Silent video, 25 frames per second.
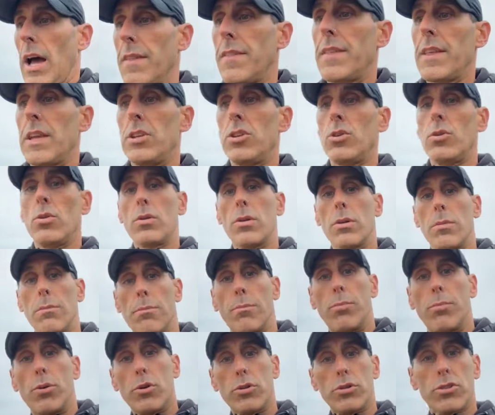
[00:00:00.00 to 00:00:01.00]
and then you
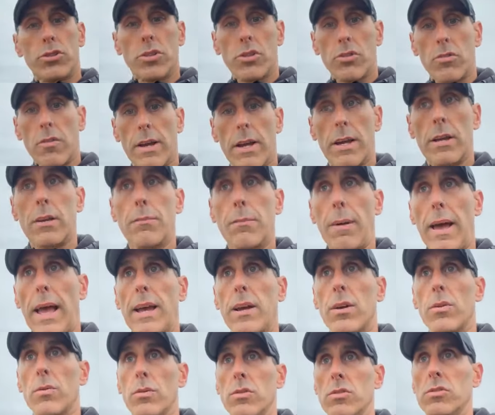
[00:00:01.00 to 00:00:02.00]
can push the ground
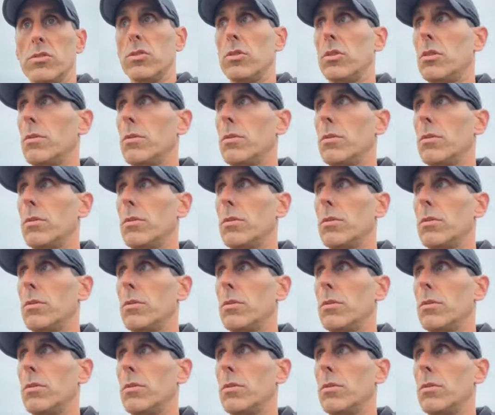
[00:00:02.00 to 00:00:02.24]
backwards,